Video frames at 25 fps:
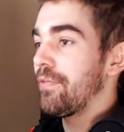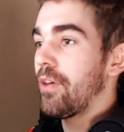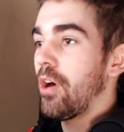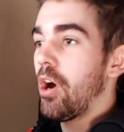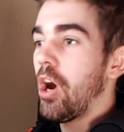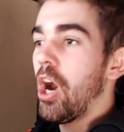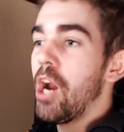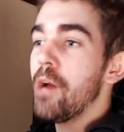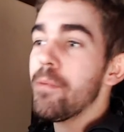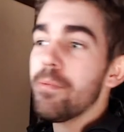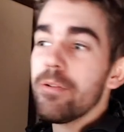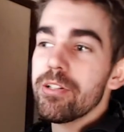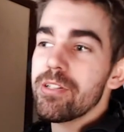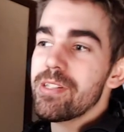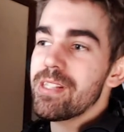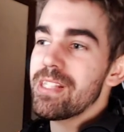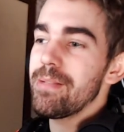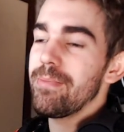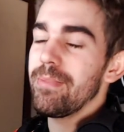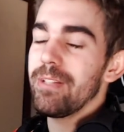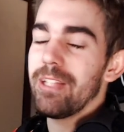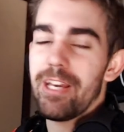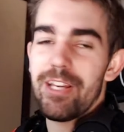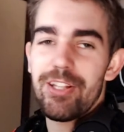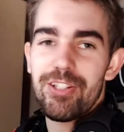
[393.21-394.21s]
The hybrid
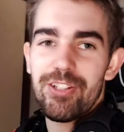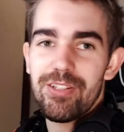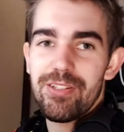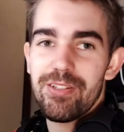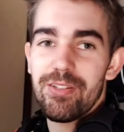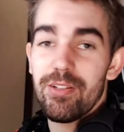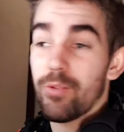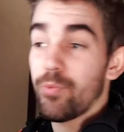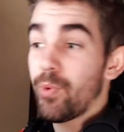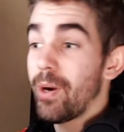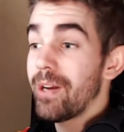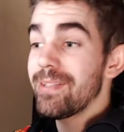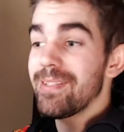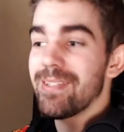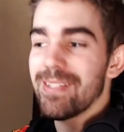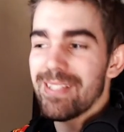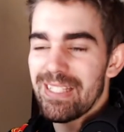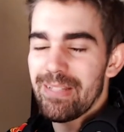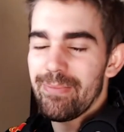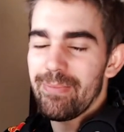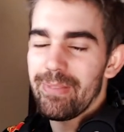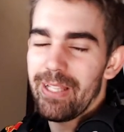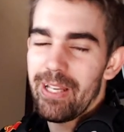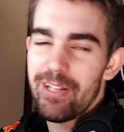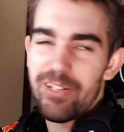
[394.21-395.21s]
simulation, racing
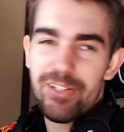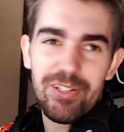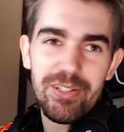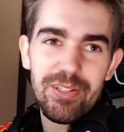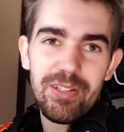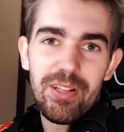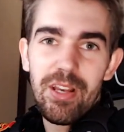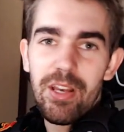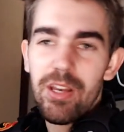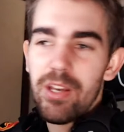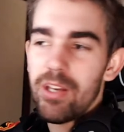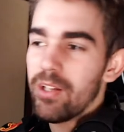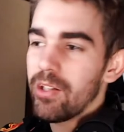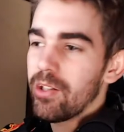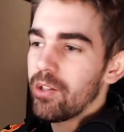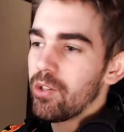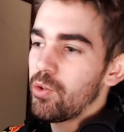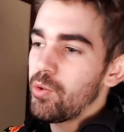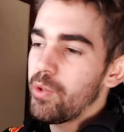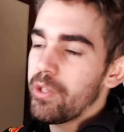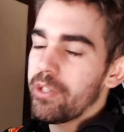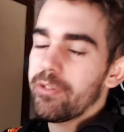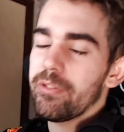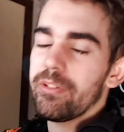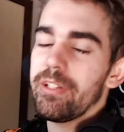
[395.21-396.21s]
simulations,
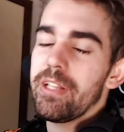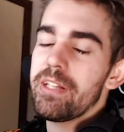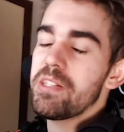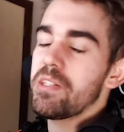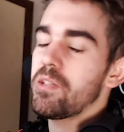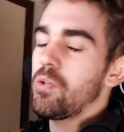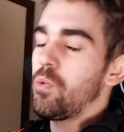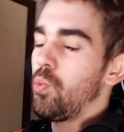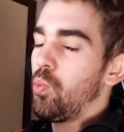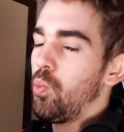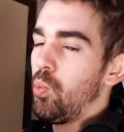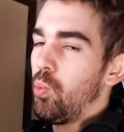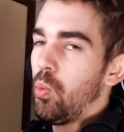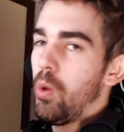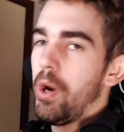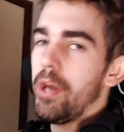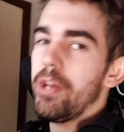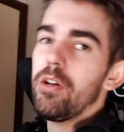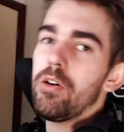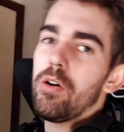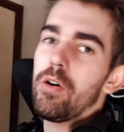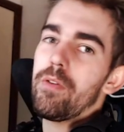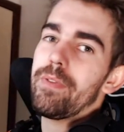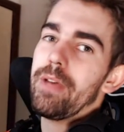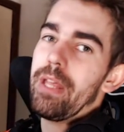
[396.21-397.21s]
quick release, one
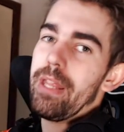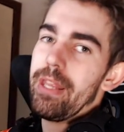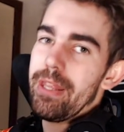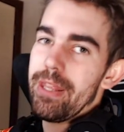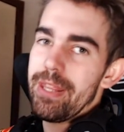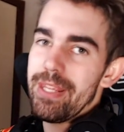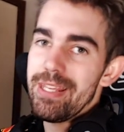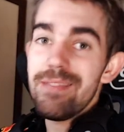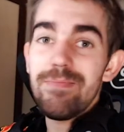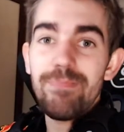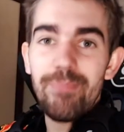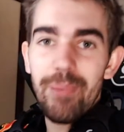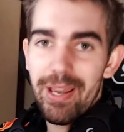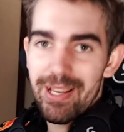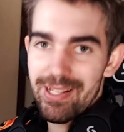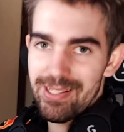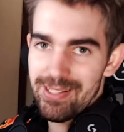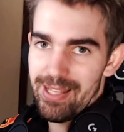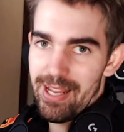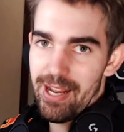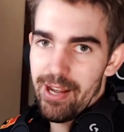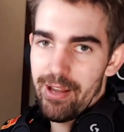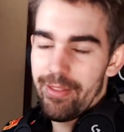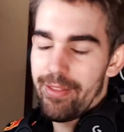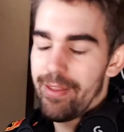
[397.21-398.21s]
of the best
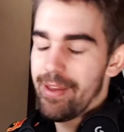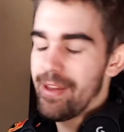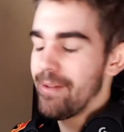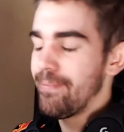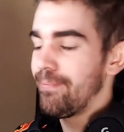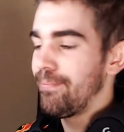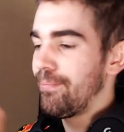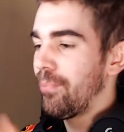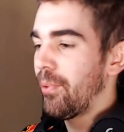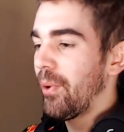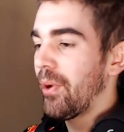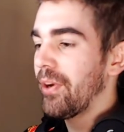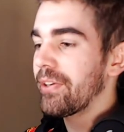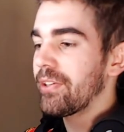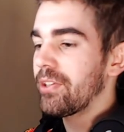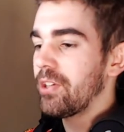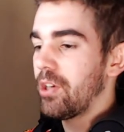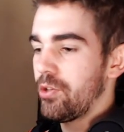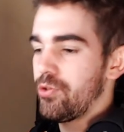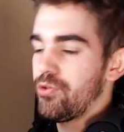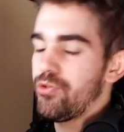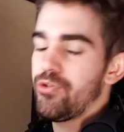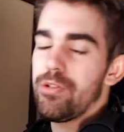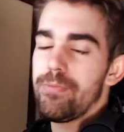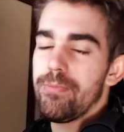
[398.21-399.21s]
out there by a
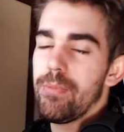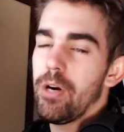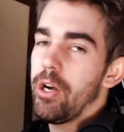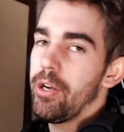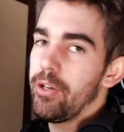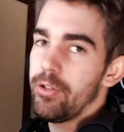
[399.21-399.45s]
country mile.